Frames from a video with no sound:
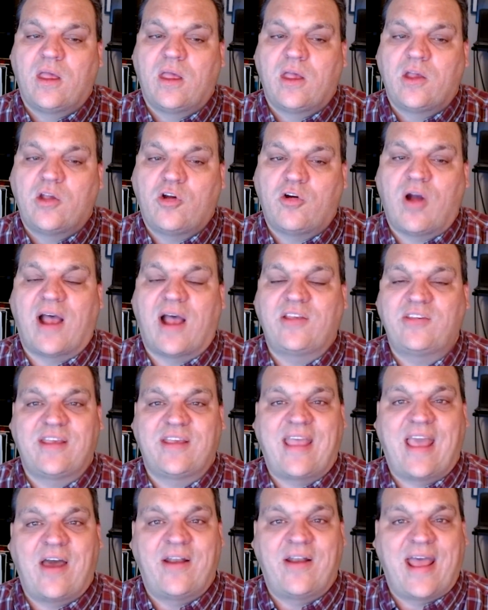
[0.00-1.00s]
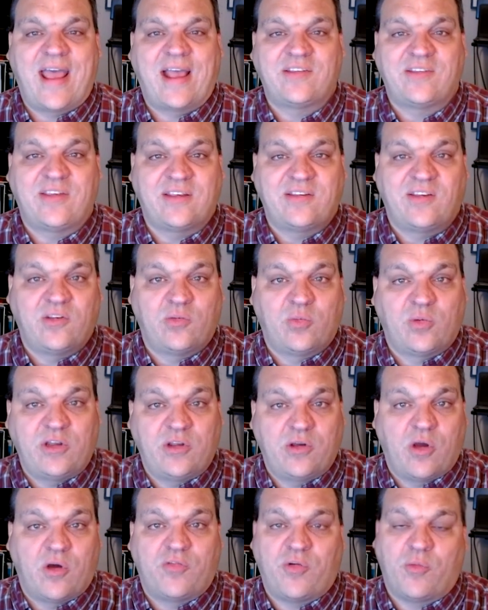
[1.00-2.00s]
Cross-account access is when you
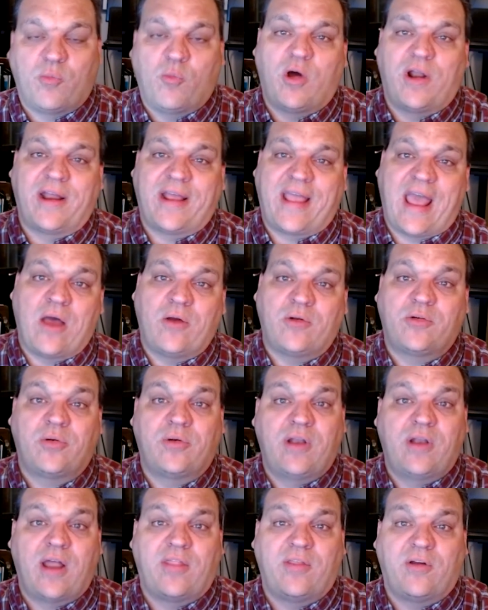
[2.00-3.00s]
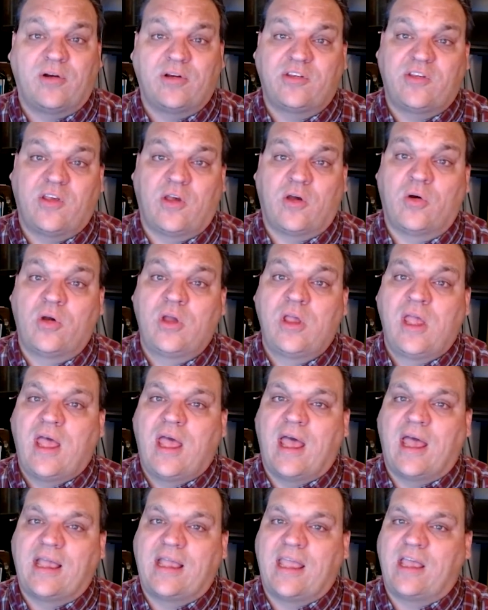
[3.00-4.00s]
go from one account to another. So
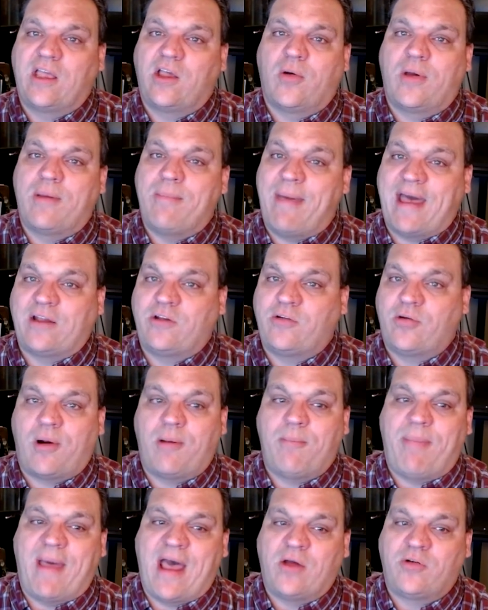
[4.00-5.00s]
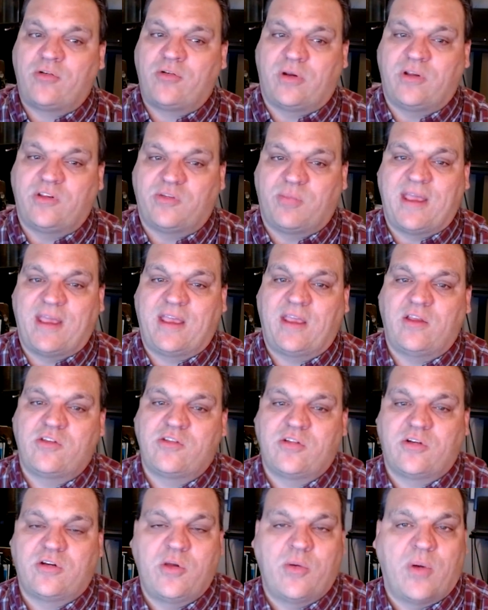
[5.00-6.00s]
again, going back to our boundaries, making
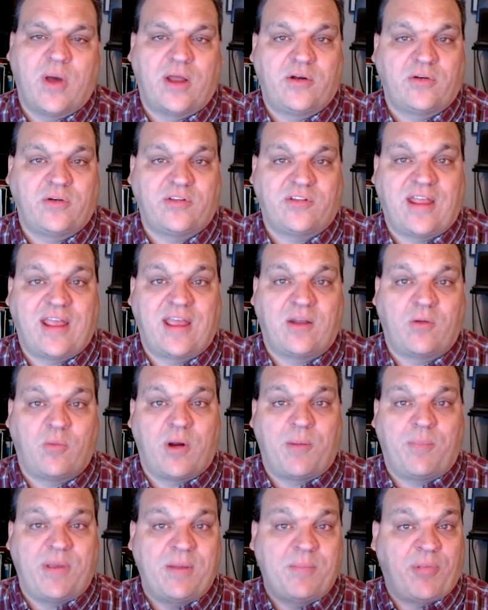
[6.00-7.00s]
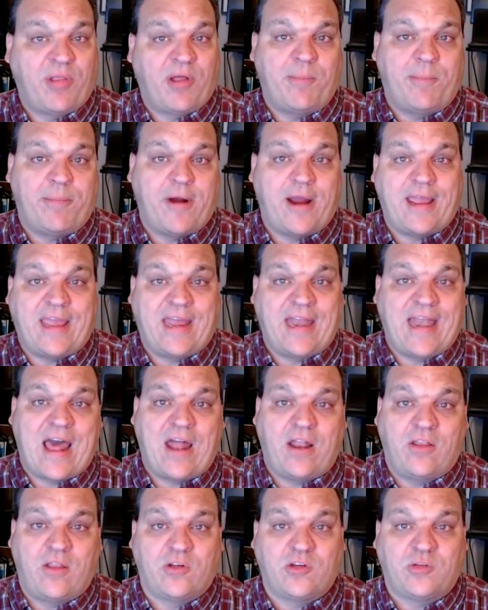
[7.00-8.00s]
sure you understand where people are breaking out
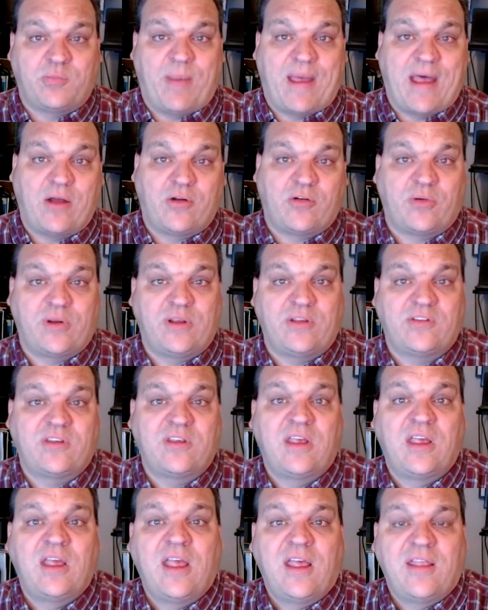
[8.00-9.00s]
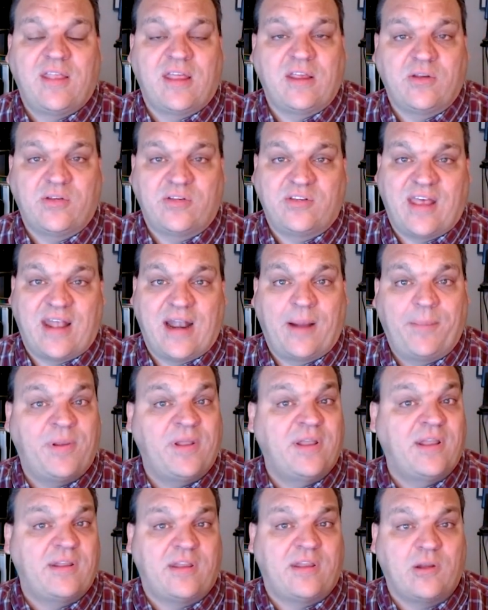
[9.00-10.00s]
of those boundaries that you set up
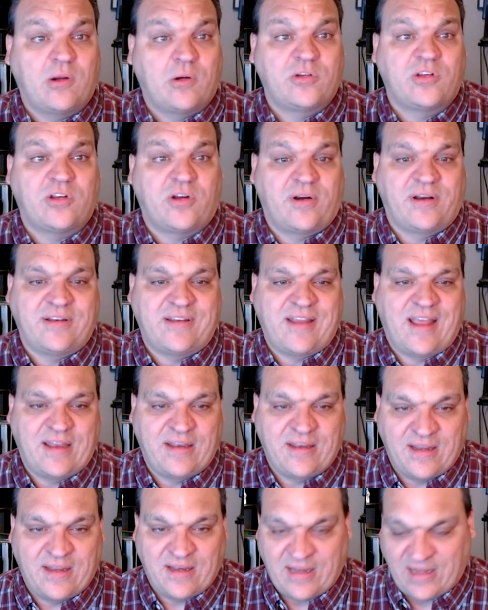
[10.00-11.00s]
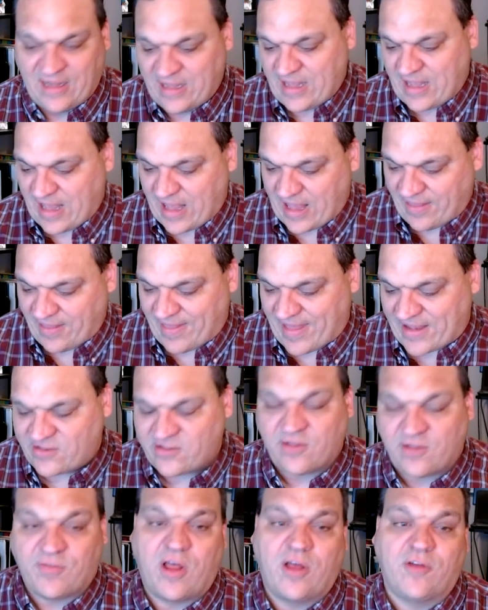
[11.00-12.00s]
and that those are intended. And last
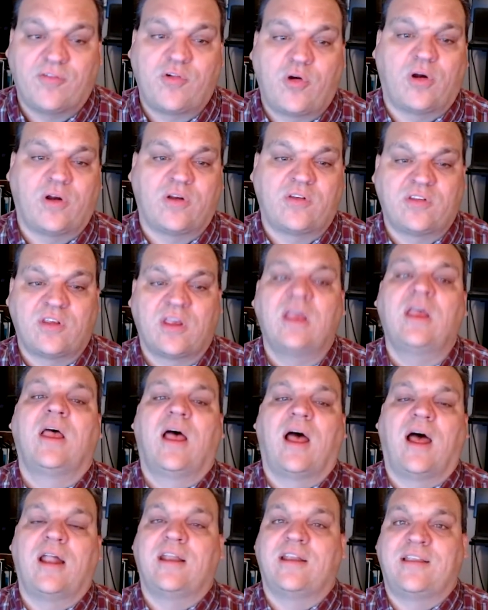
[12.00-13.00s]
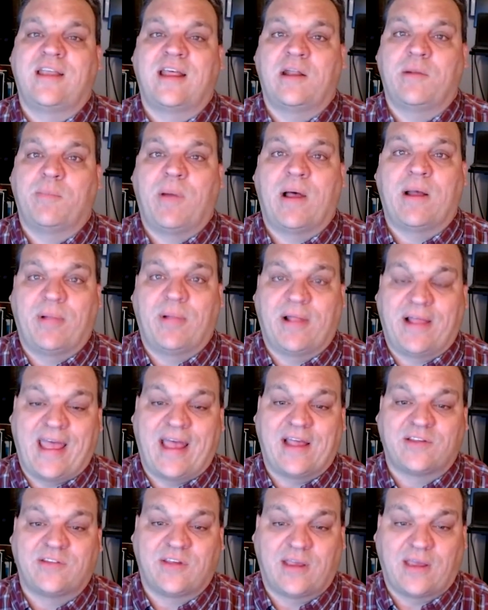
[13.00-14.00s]
of all, of course, unintended public
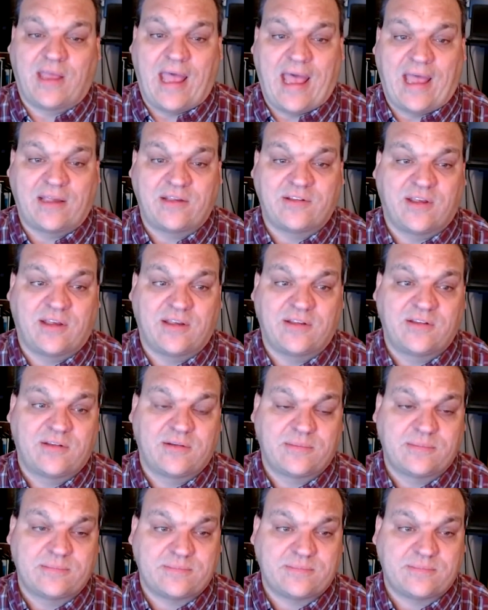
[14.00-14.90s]
access.